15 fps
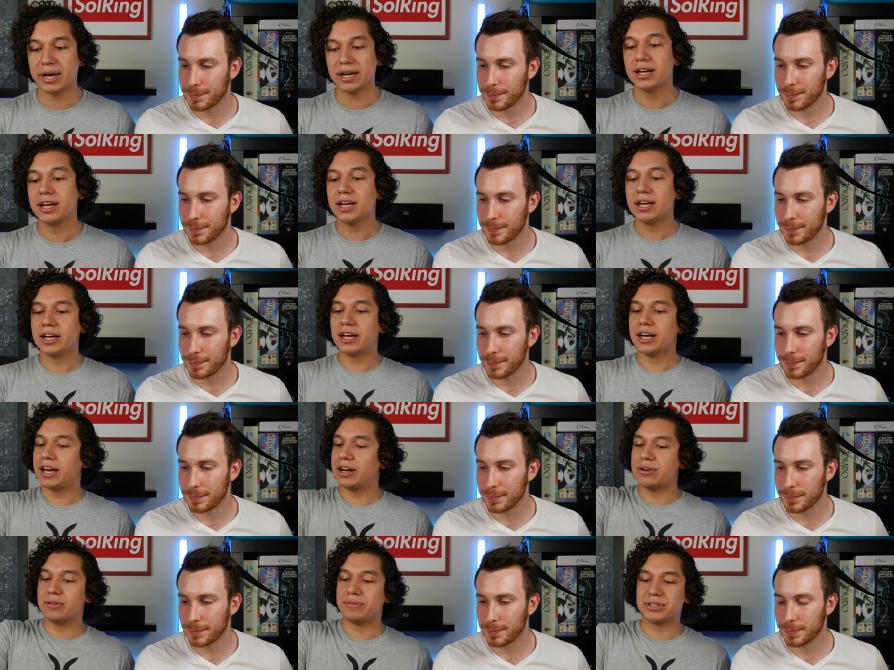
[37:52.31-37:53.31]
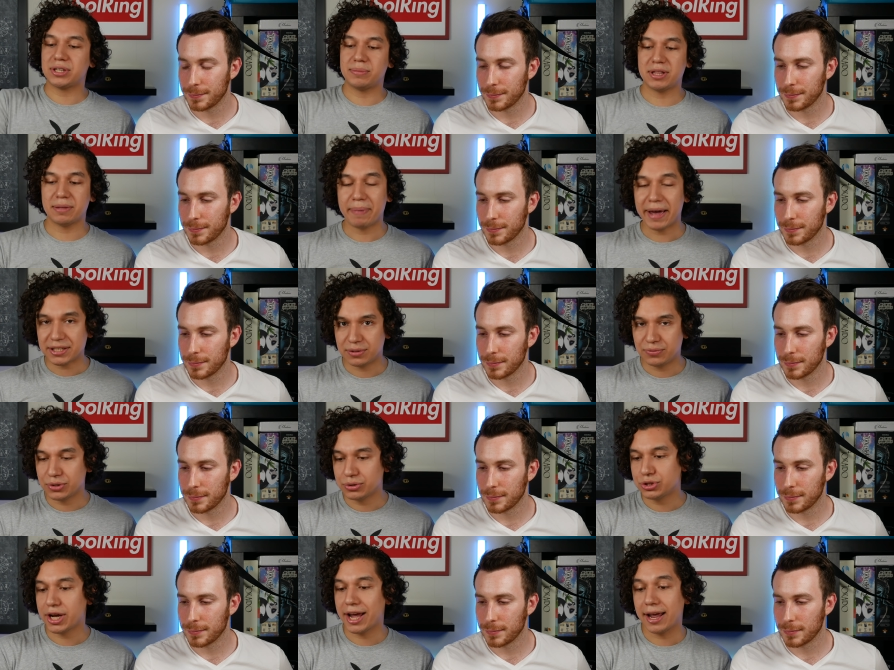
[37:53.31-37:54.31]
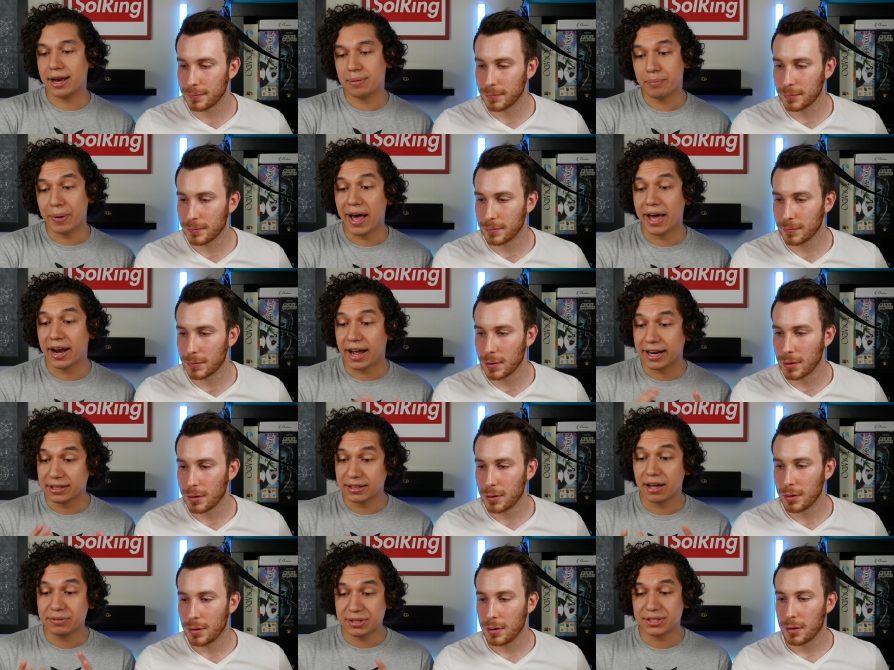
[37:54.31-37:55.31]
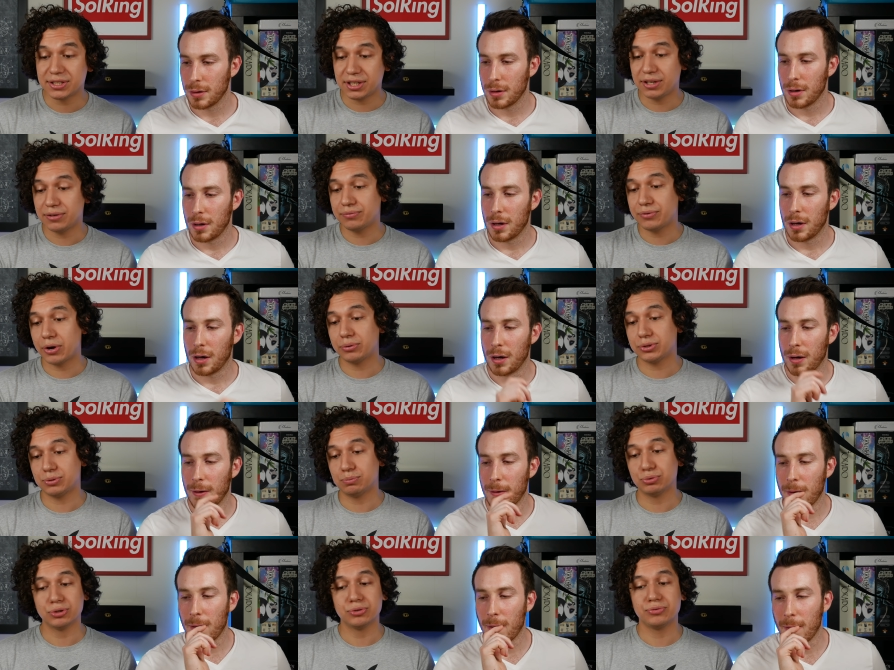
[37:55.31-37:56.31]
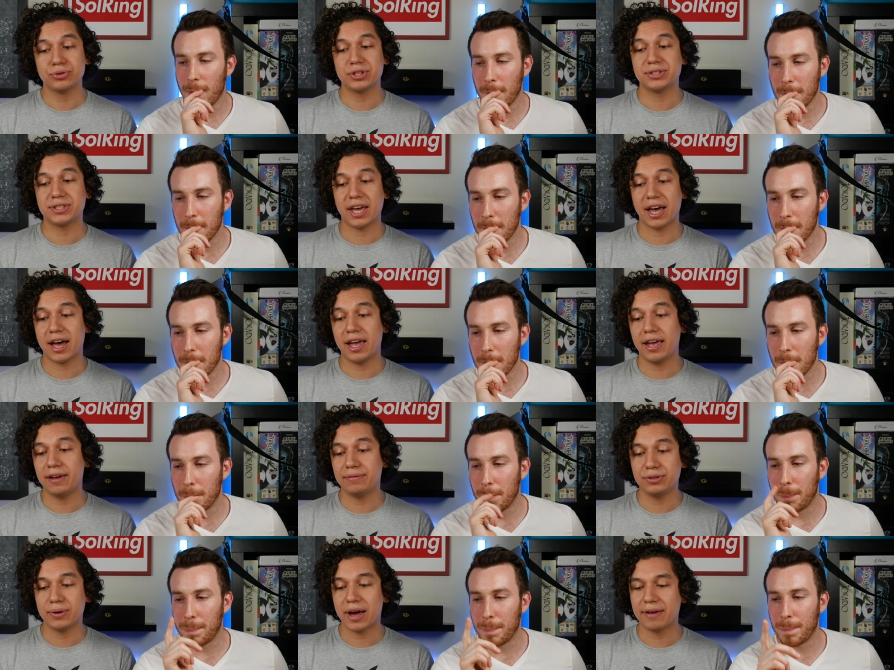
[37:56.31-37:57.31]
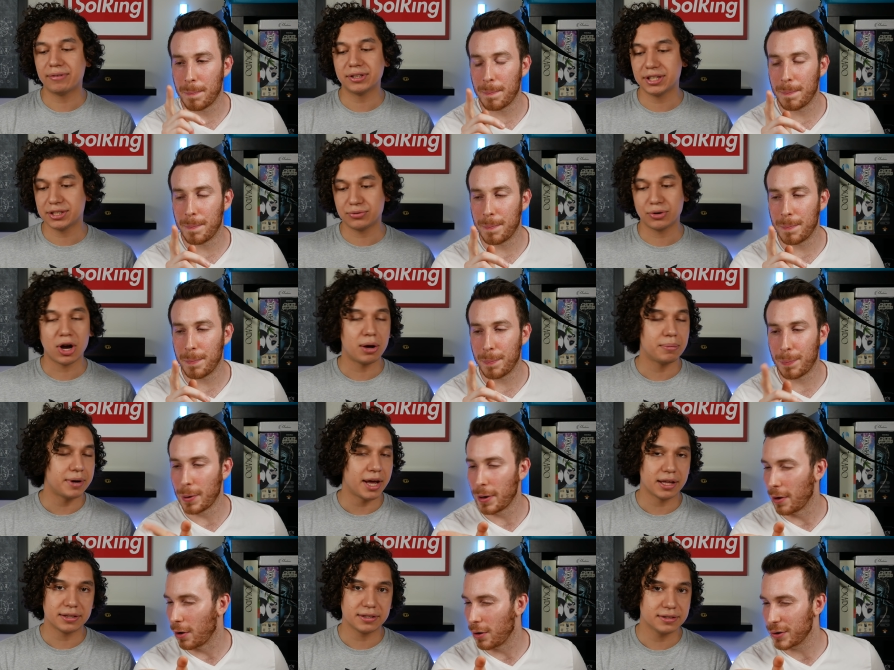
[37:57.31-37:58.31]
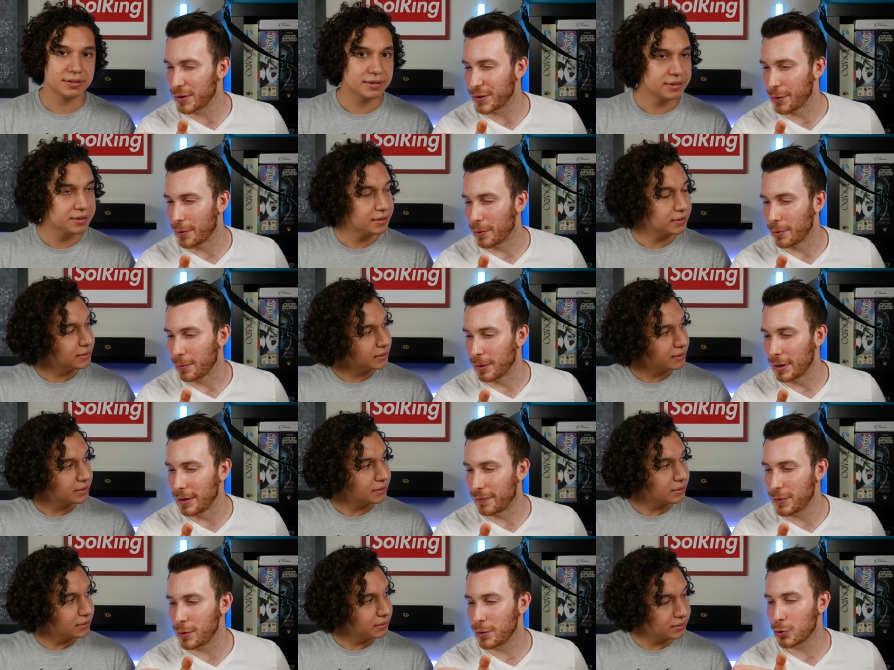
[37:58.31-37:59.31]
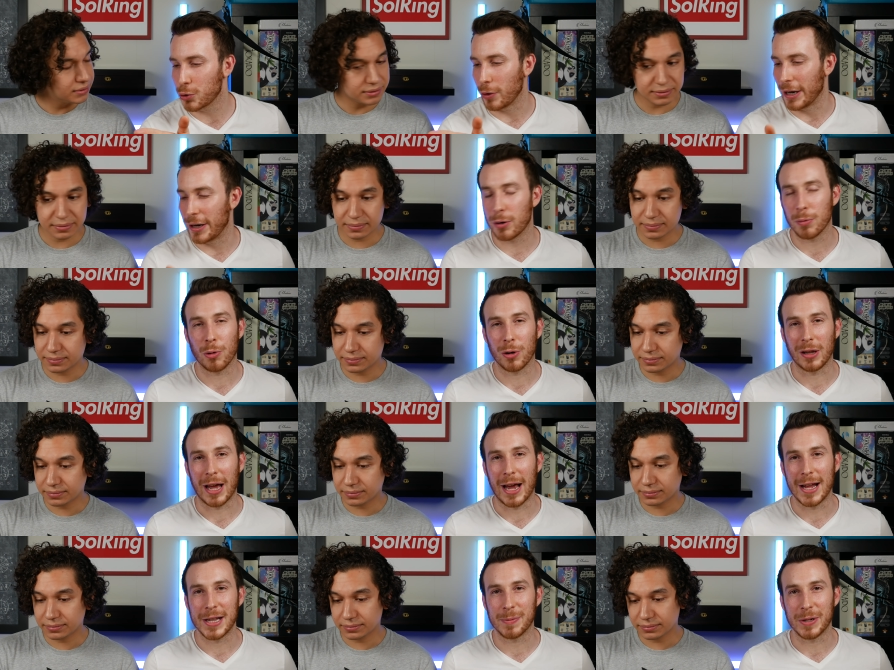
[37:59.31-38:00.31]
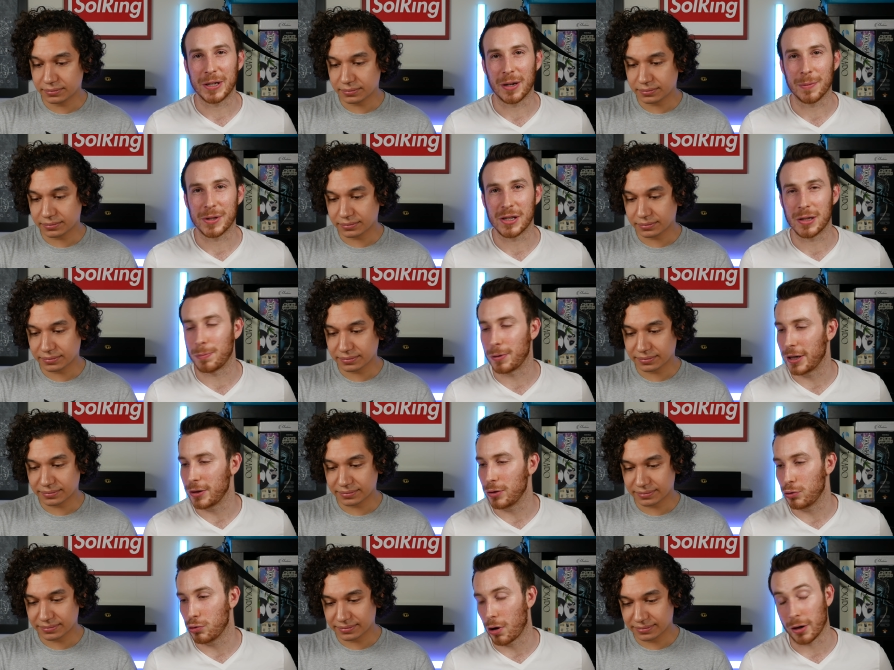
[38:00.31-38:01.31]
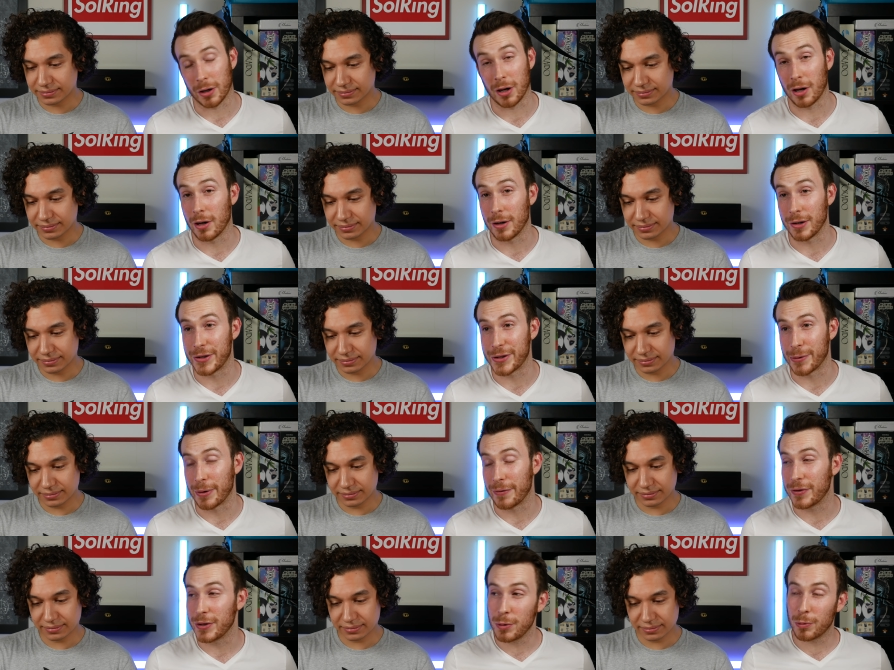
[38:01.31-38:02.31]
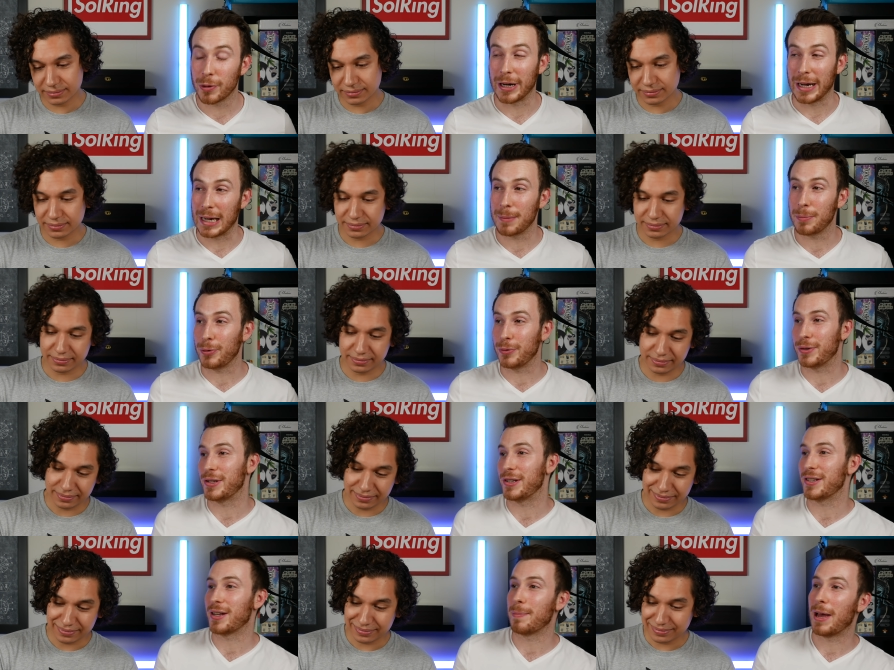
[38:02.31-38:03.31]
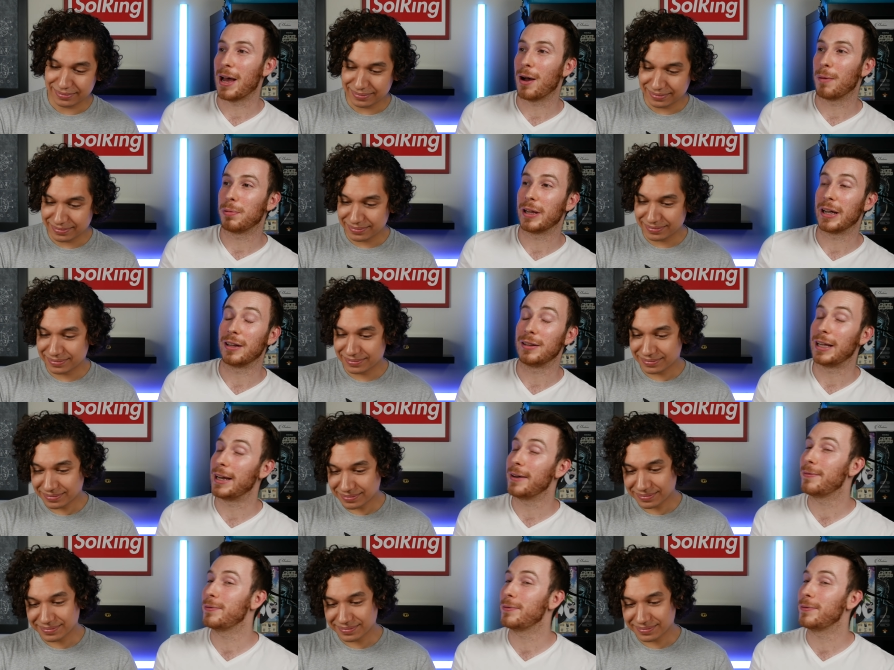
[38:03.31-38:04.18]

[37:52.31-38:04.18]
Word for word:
Speaker 1: but I don't know if it's going to be the best food chain, but I'd love to see folks brew for this guy if you have a list for Omnath. But
Speaker 2: also, if you control eight or more lands when he comes into play, you draw cards. So if you were able to somehow play a late